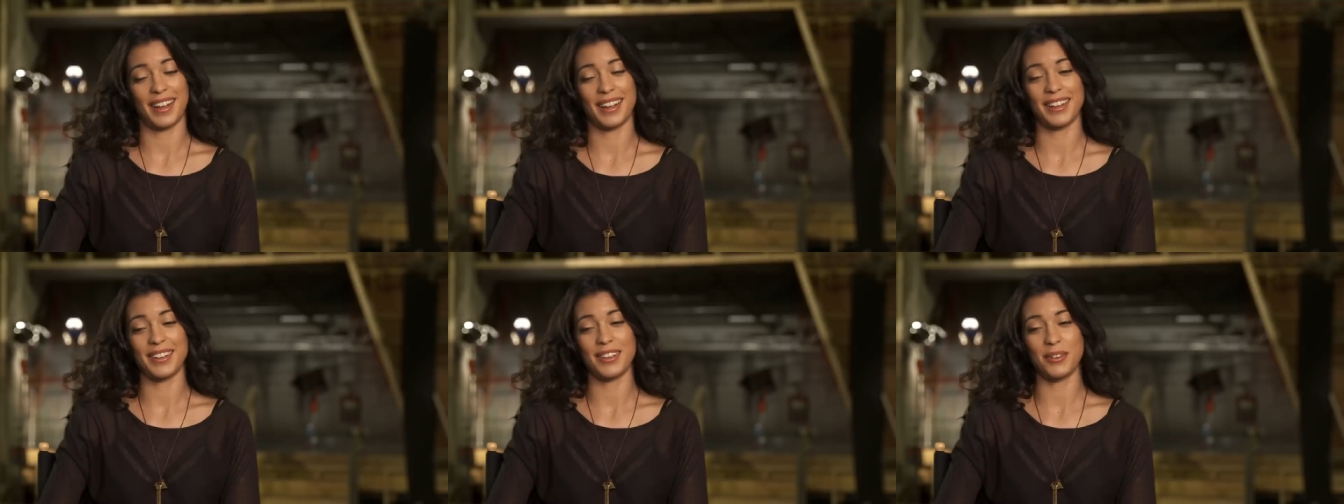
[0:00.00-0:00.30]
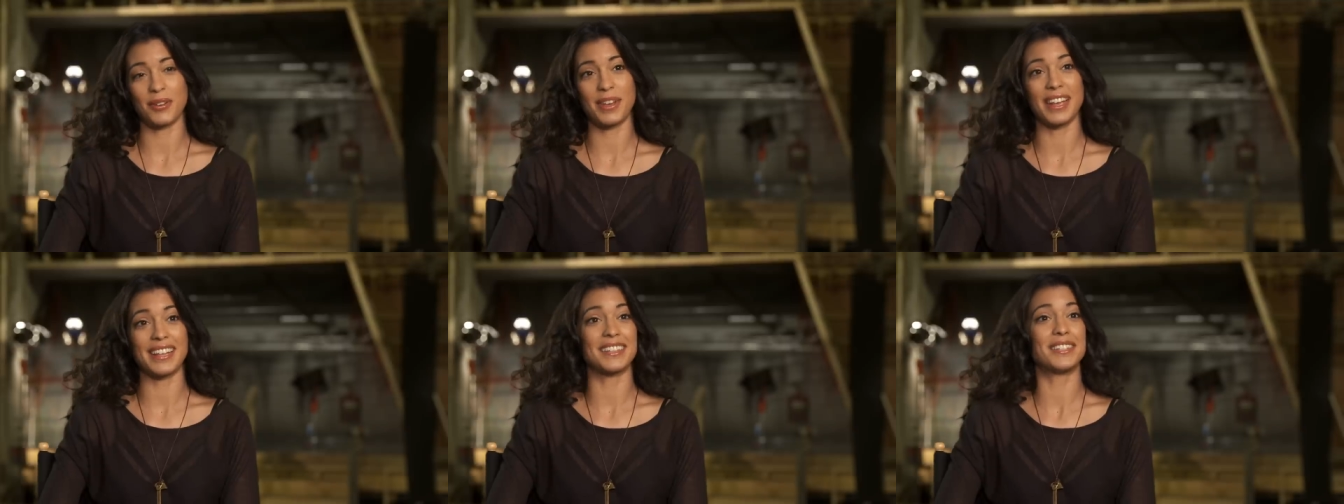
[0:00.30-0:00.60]

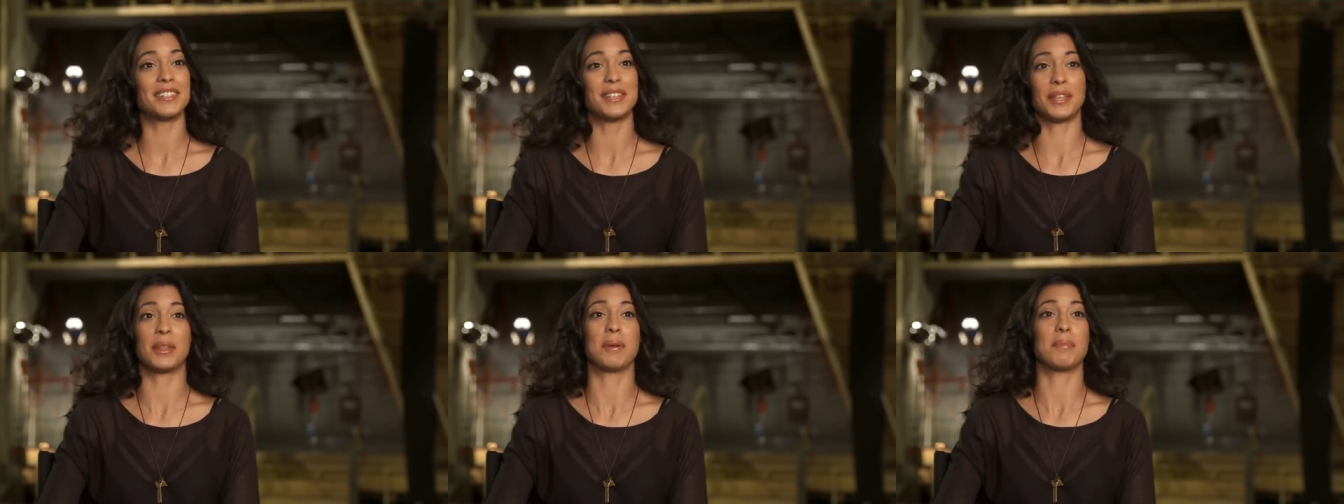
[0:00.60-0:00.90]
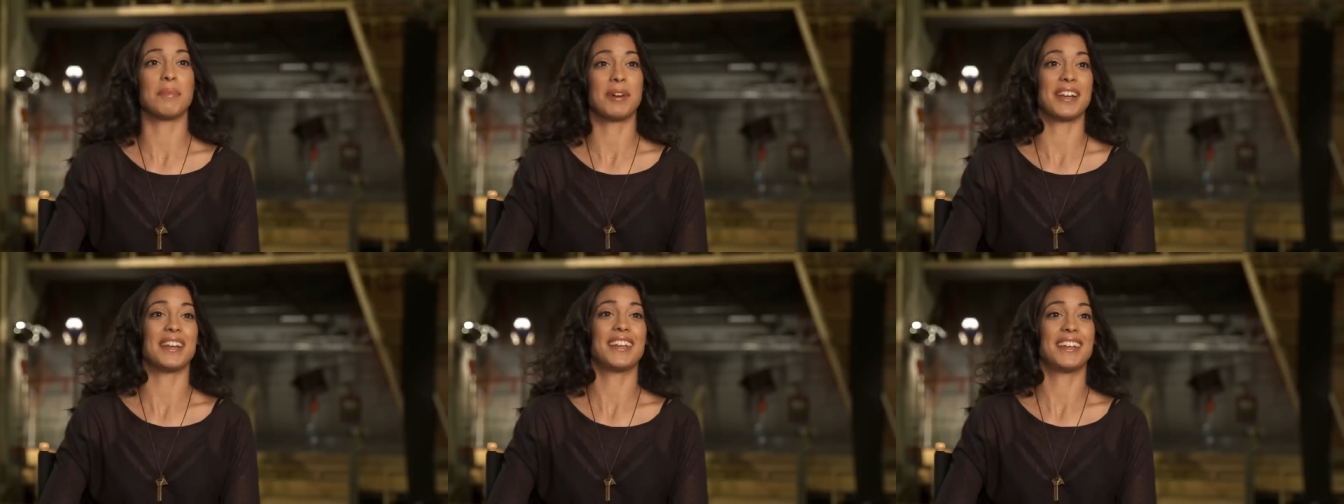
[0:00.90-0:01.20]
You can see the
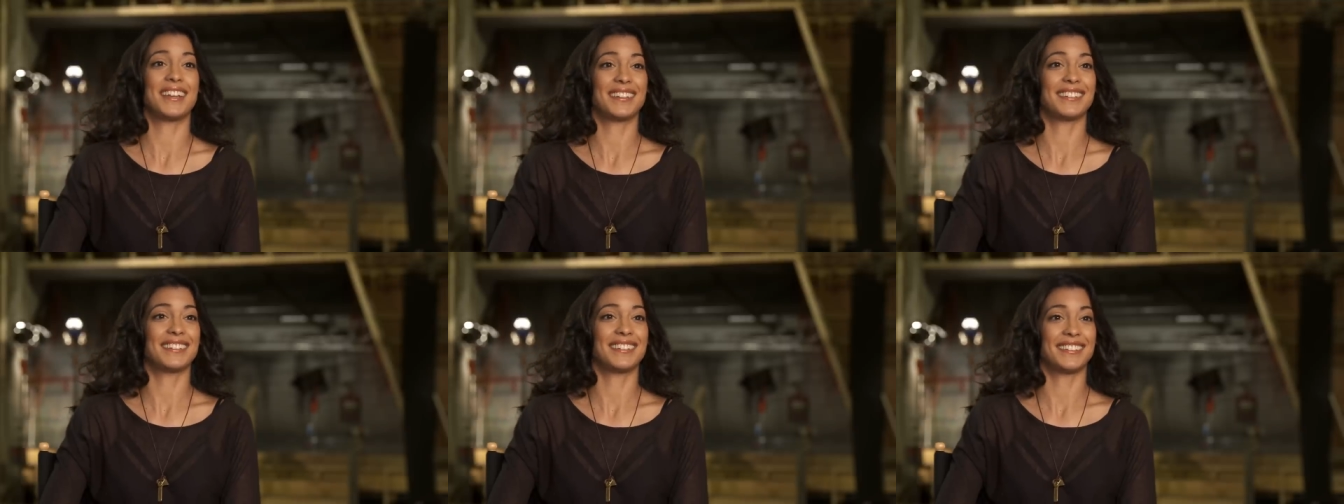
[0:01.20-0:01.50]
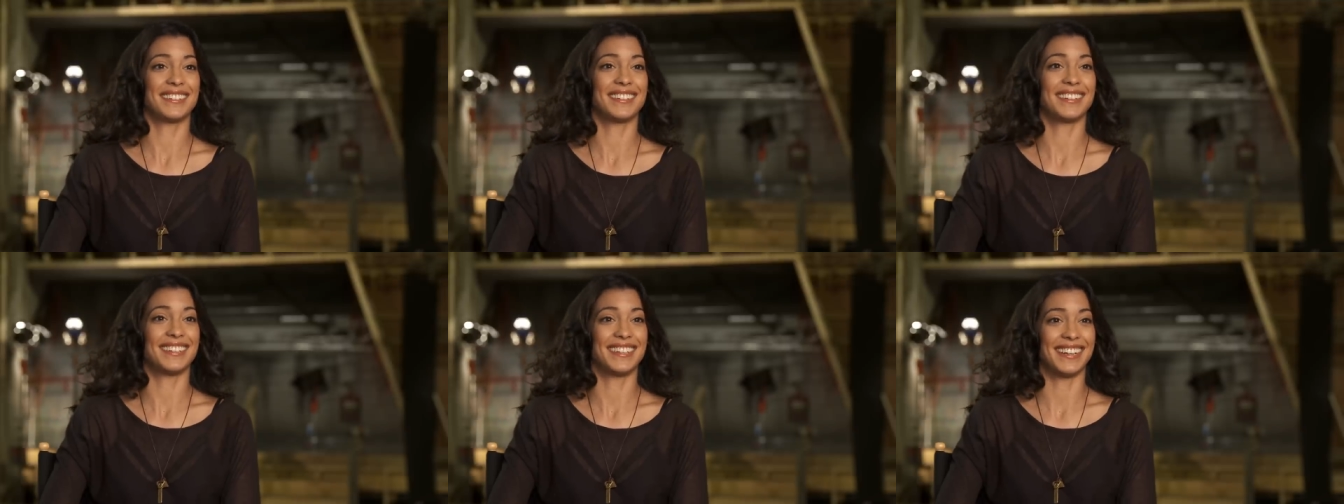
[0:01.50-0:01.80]
money
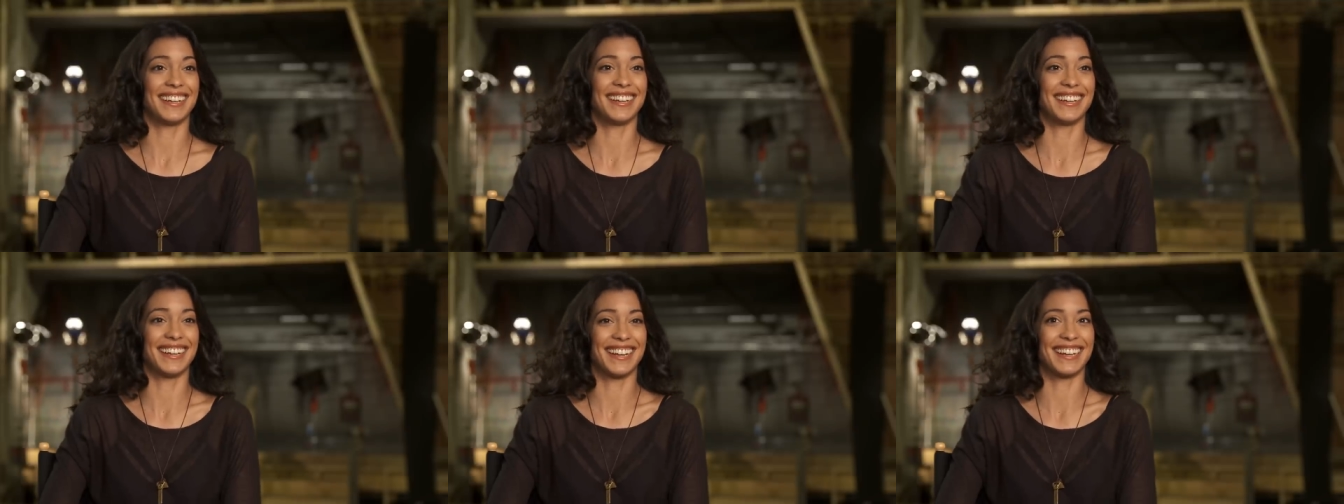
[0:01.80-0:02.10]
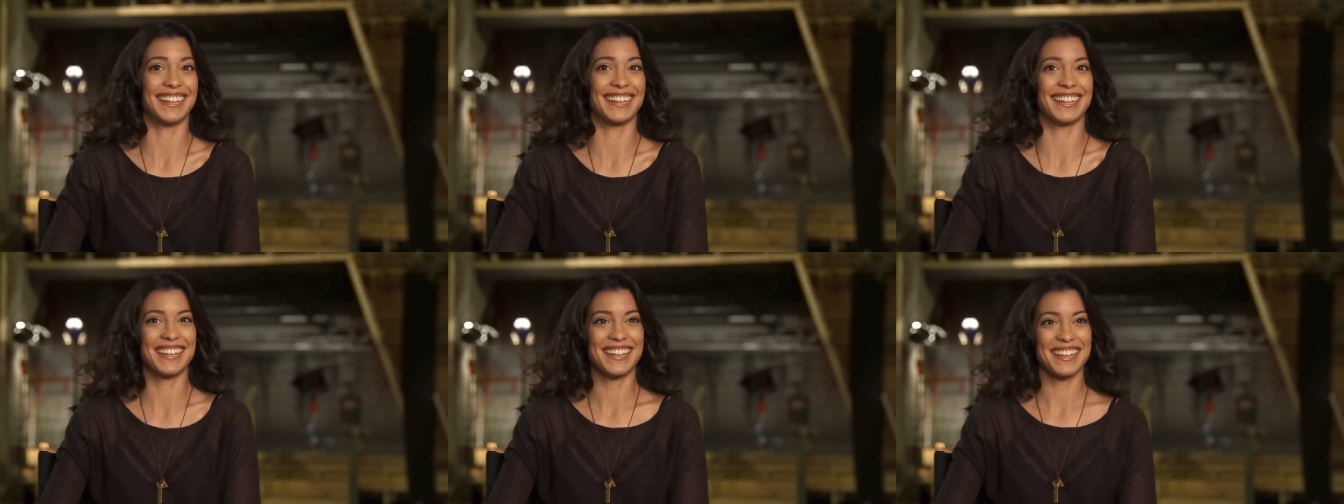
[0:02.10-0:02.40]

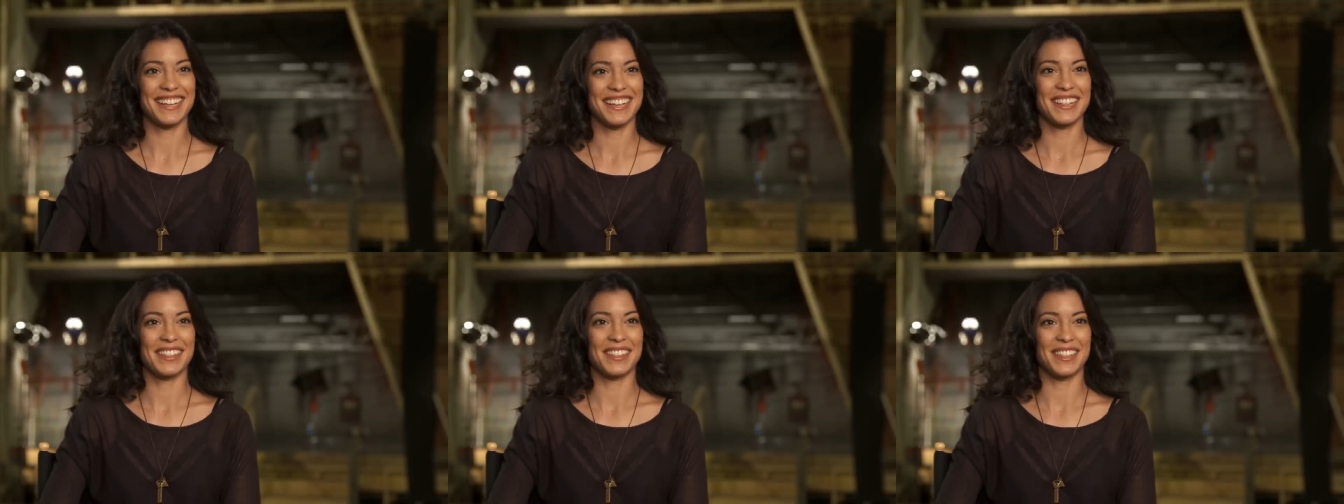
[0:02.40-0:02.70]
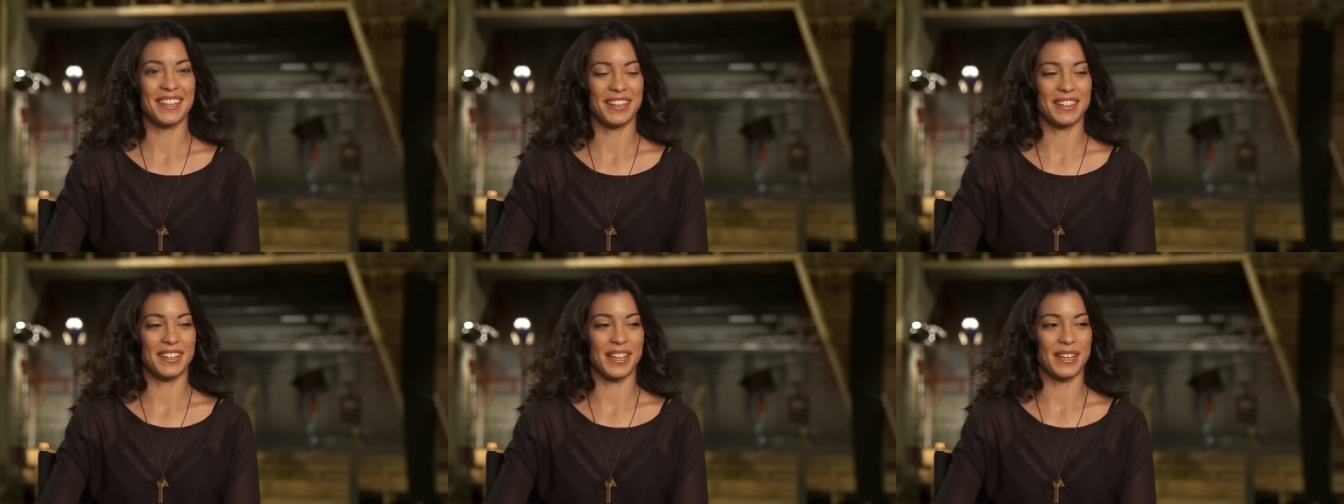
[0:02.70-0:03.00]

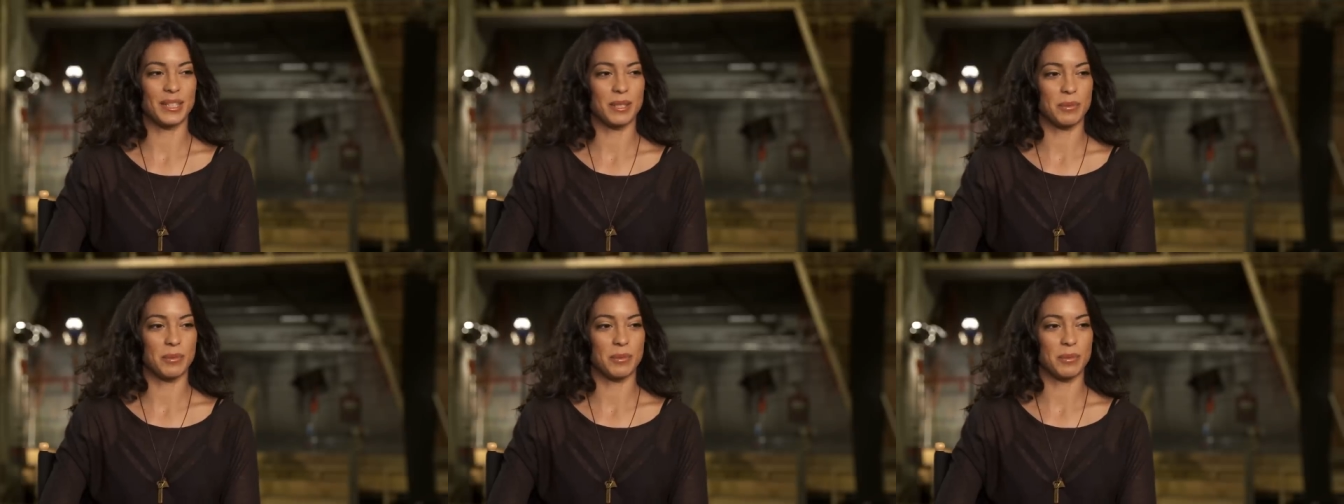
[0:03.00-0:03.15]
that they